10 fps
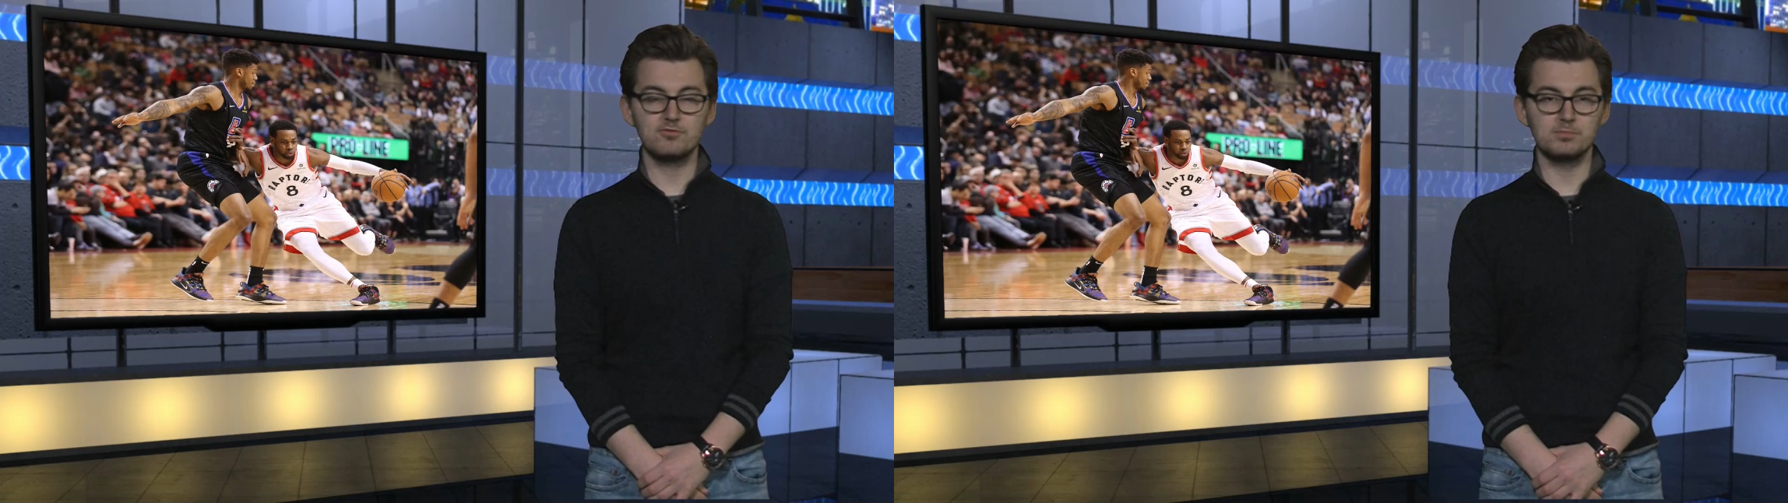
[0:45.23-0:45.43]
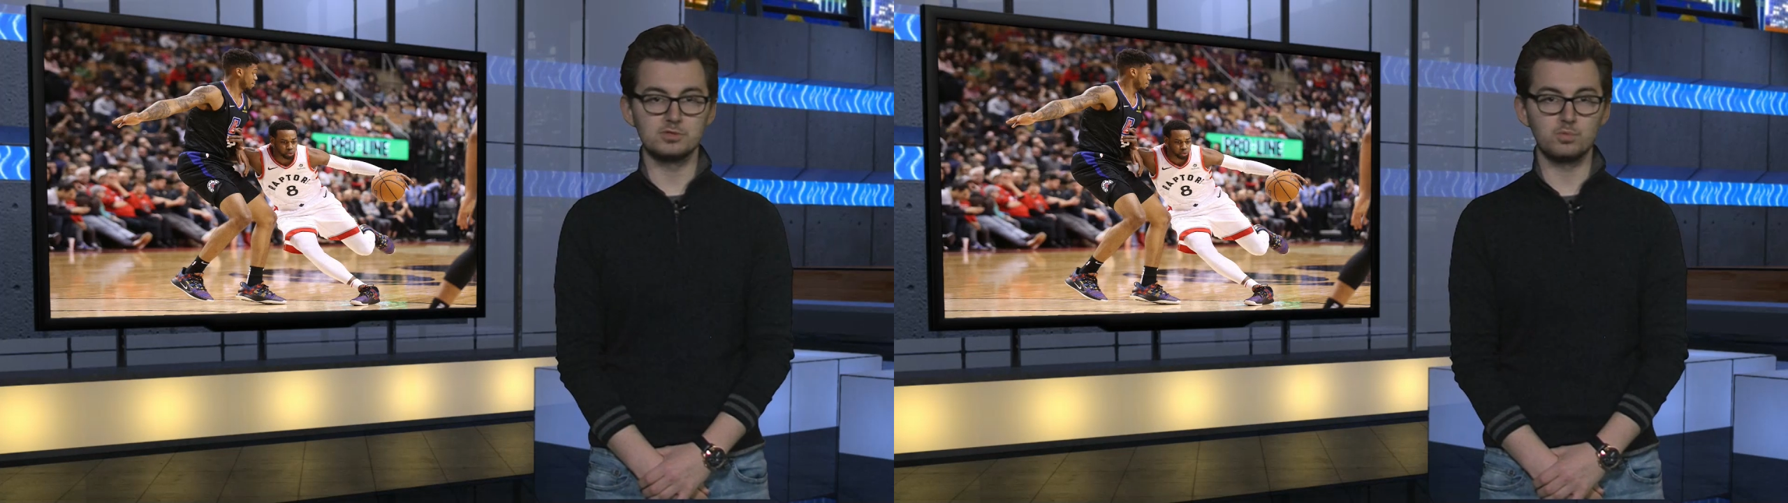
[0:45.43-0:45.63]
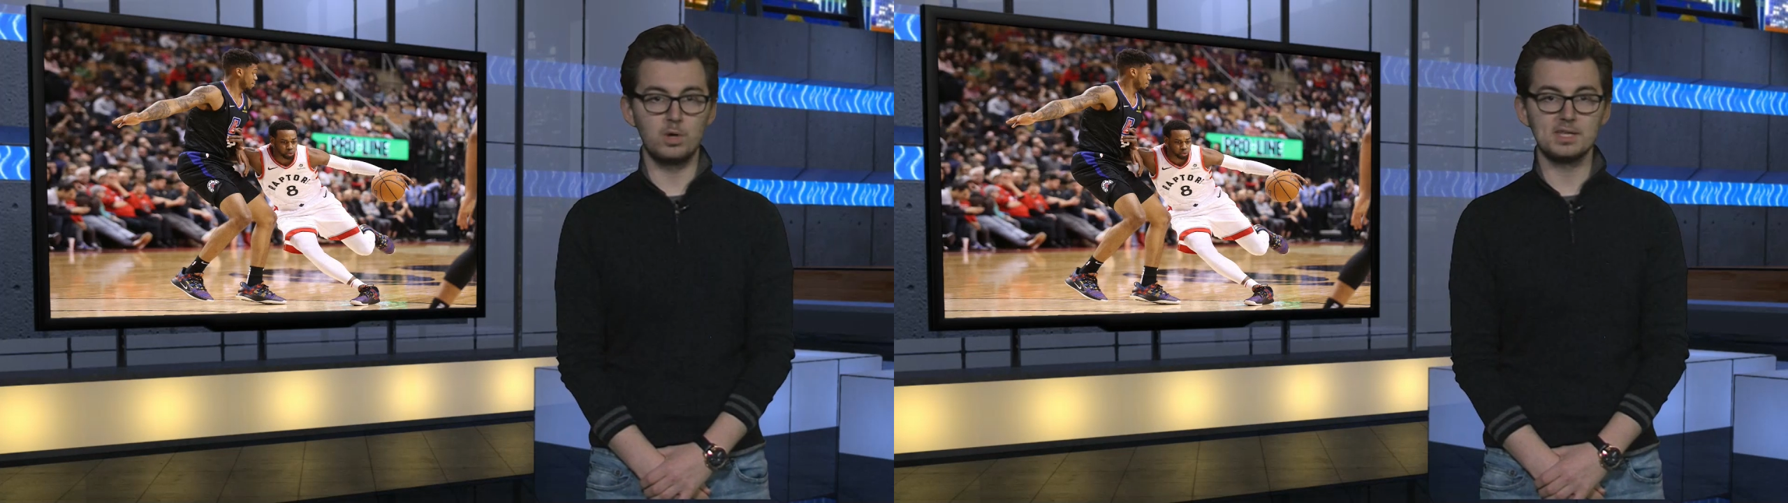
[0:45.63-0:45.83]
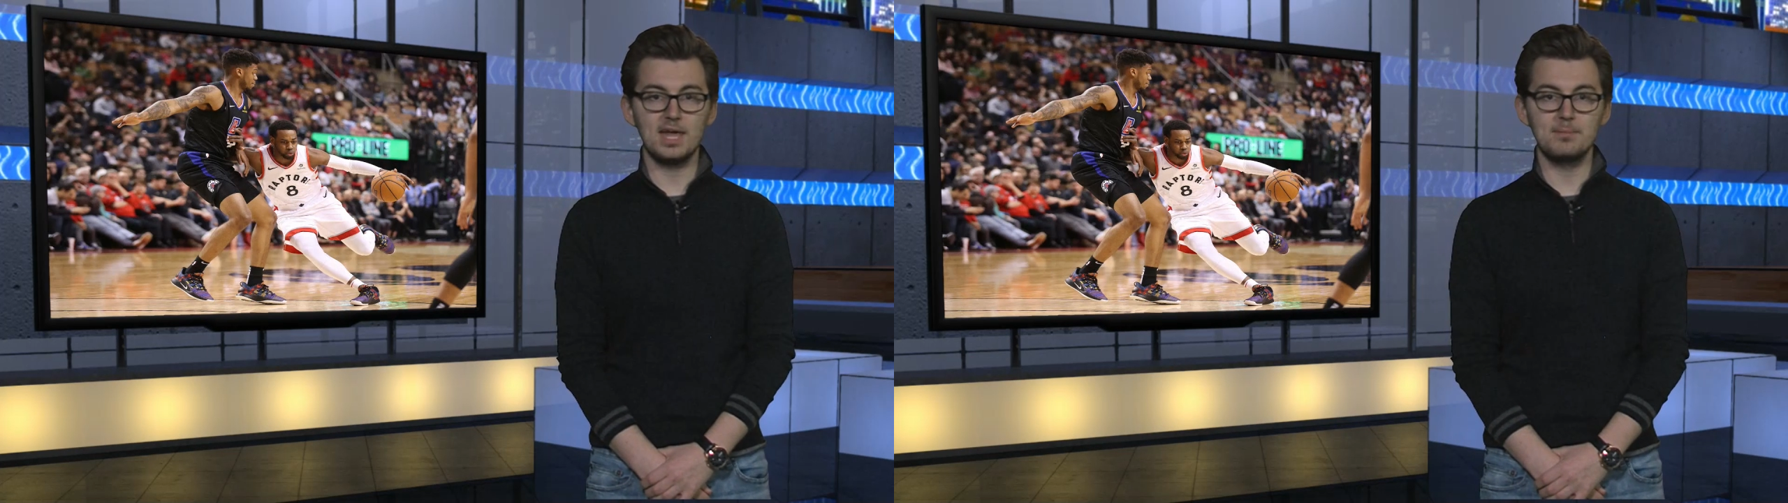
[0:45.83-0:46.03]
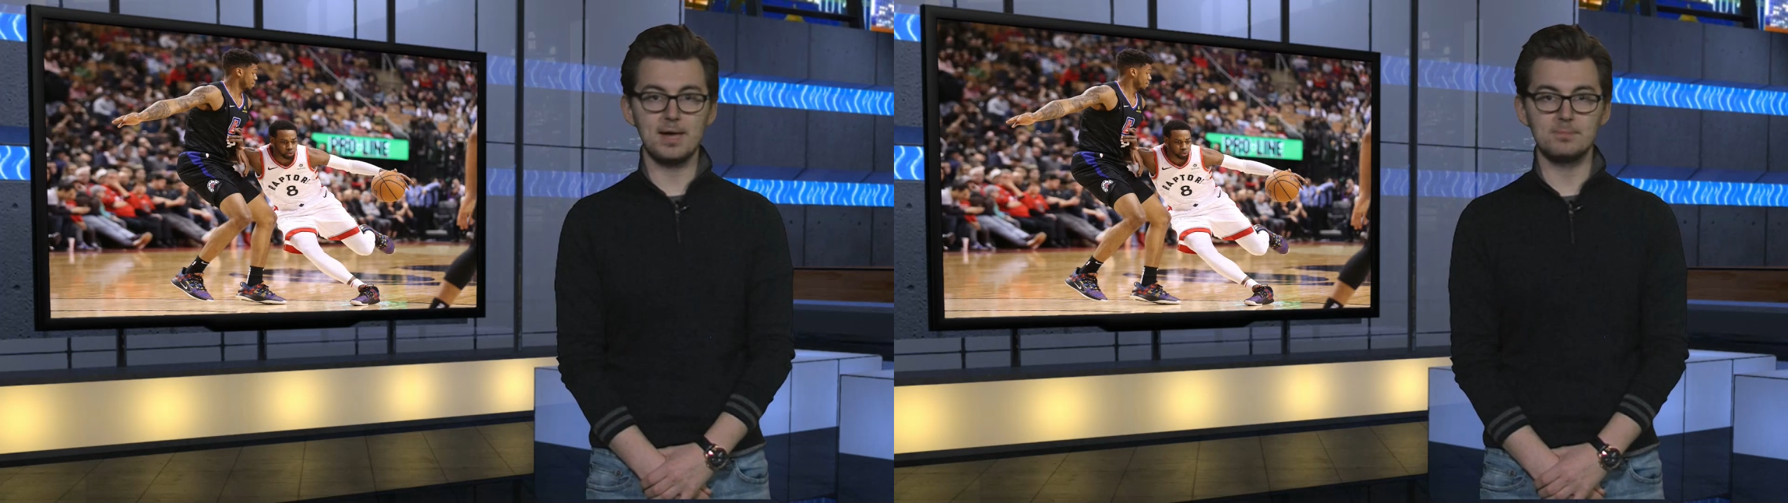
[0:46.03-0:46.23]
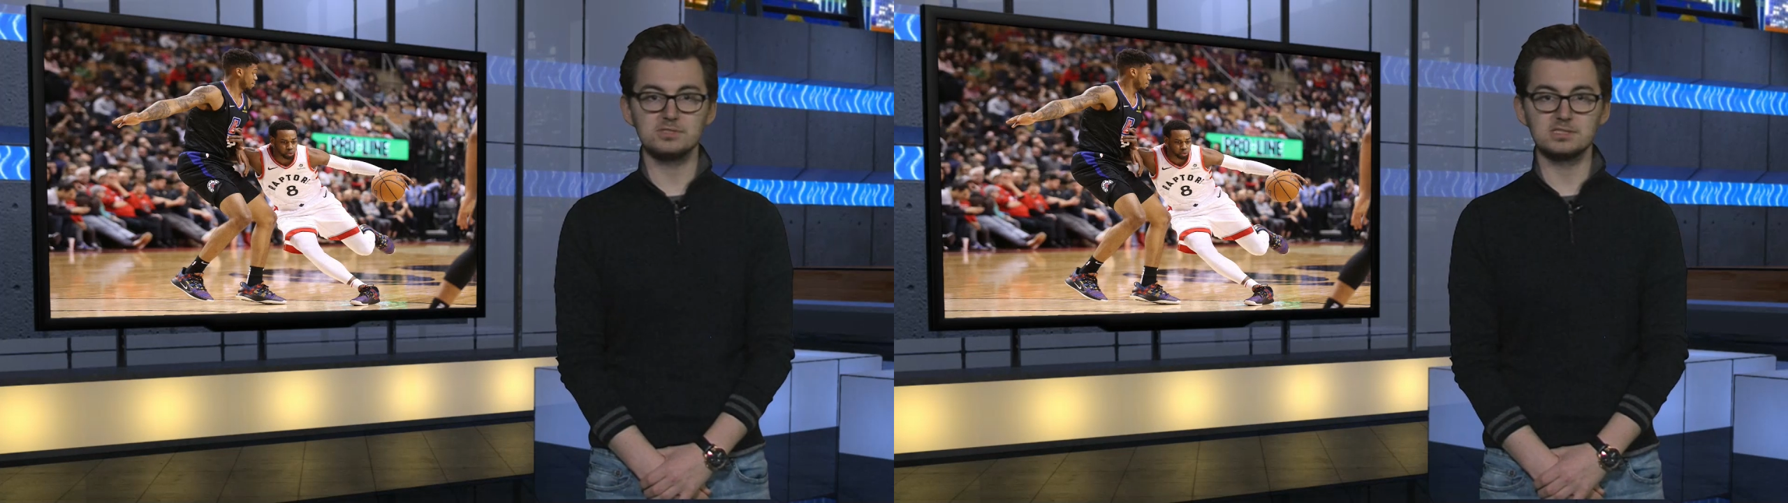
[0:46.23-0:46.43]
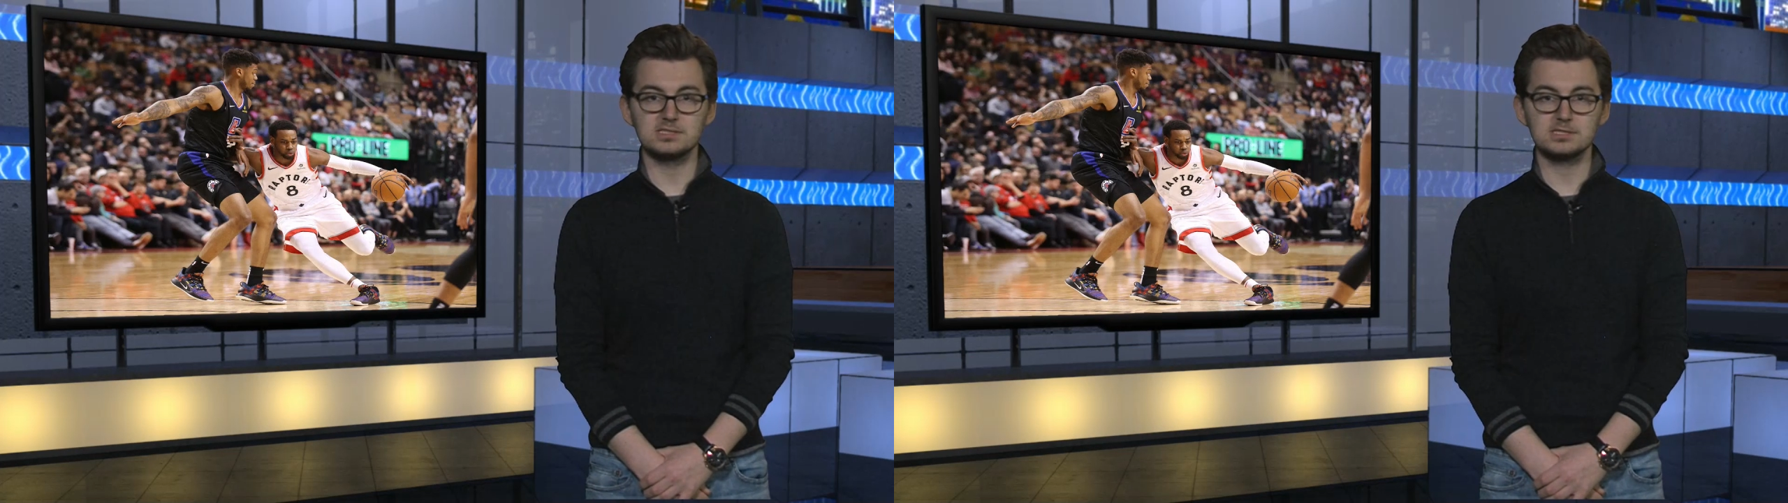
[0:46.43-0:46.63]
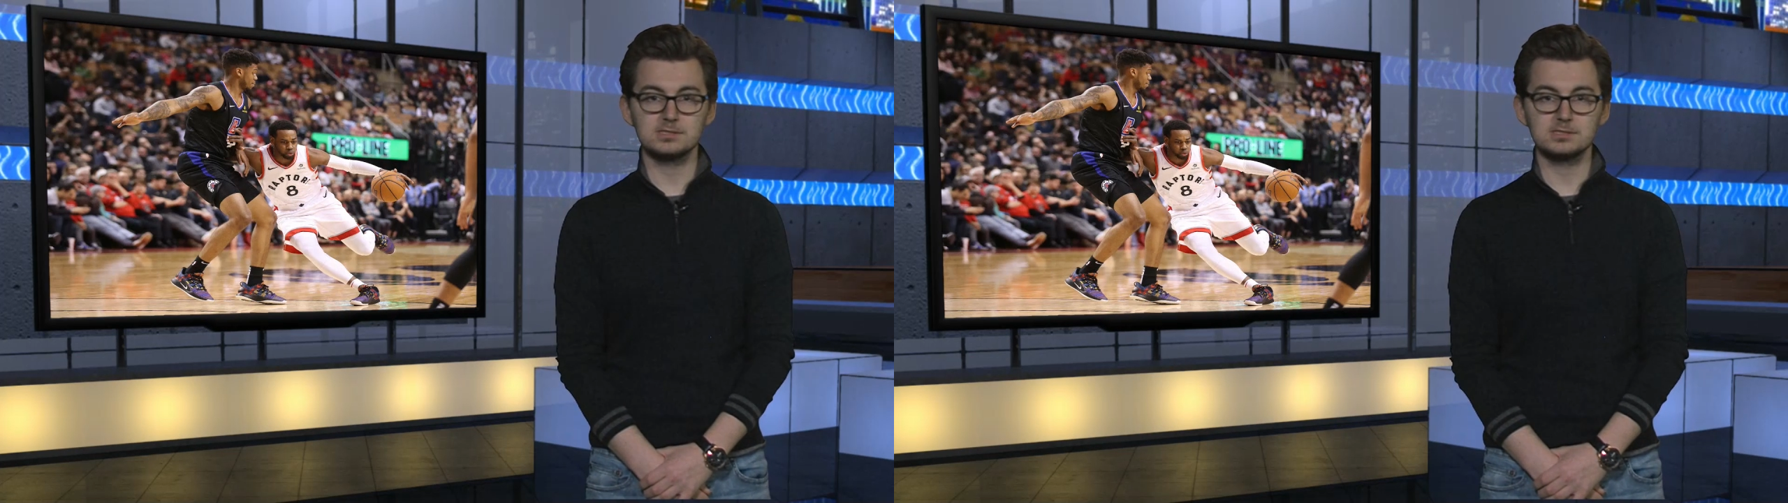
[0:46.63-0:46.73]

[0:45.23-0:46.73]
from his one-game absence.